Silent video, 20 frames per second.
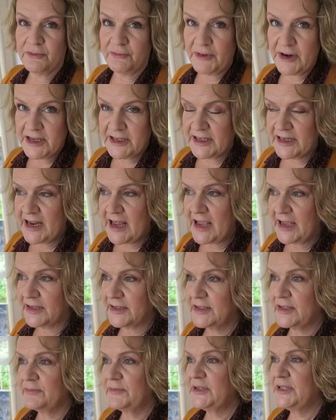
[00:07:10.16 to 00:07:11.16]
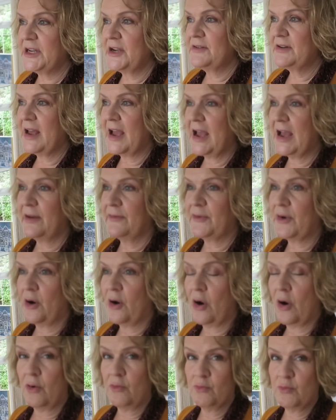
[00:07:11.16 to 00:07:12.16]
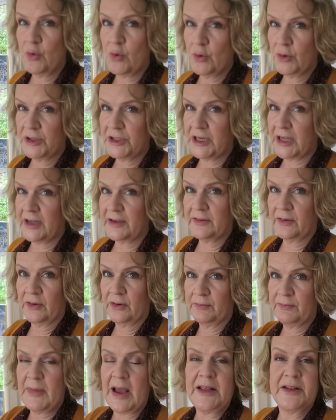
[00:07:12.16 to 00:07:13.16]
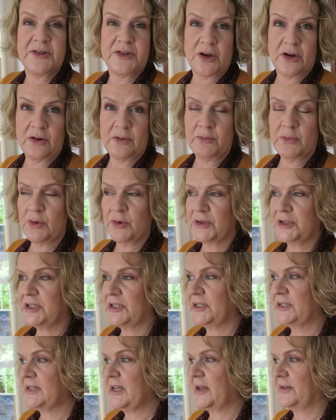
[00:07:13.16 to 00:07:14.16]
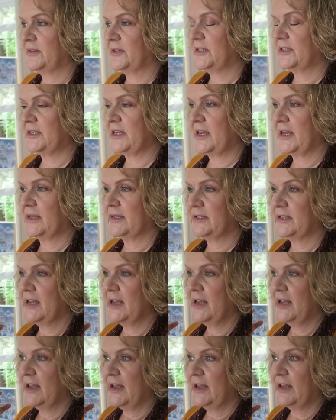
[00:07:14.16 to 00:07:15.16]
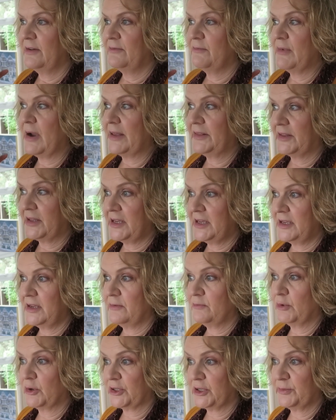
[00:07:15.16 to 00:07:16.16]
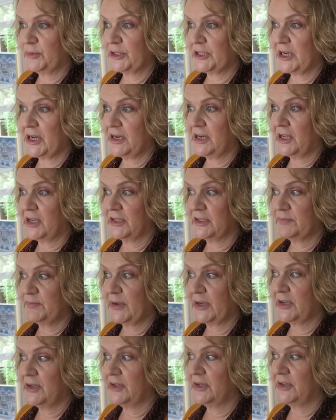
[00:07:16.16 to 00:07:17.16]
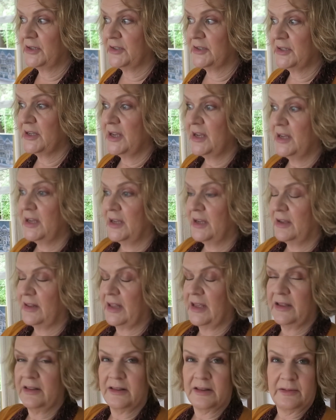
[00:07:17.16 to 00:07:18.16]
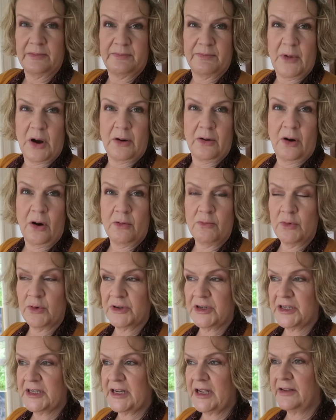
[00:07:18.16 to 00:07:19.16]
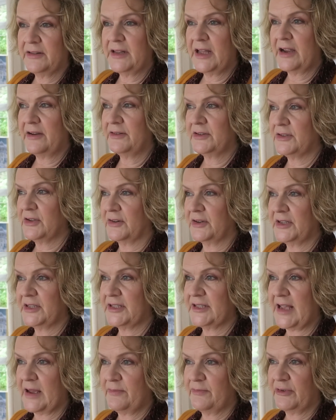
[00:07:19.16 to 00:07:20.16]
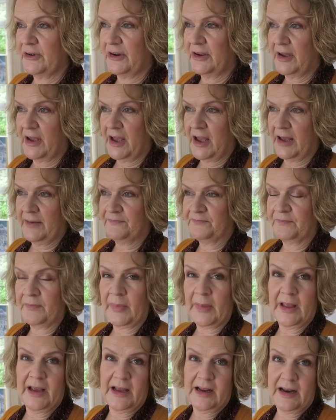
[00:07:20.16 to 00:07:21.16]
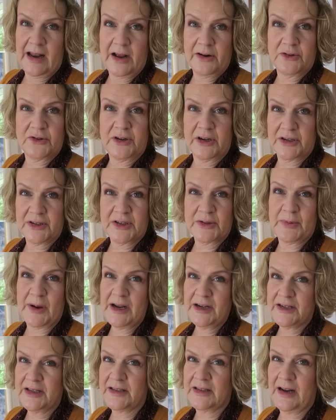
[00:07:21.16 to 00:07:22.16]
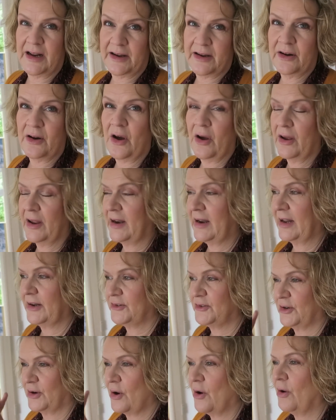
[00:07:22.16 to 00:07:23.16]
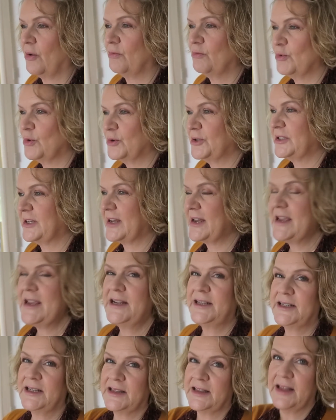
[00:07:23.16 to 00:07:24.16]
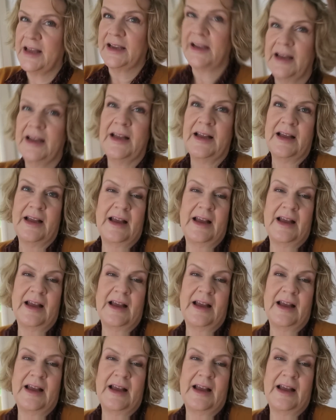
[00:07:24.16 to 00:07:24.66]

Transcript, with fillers: the reason is that we don't have hot water or mains hot water downstairs where the washing machine is, because the, the hot water down there is on a separate um, electric switch. It's like an electric hot water heater thing,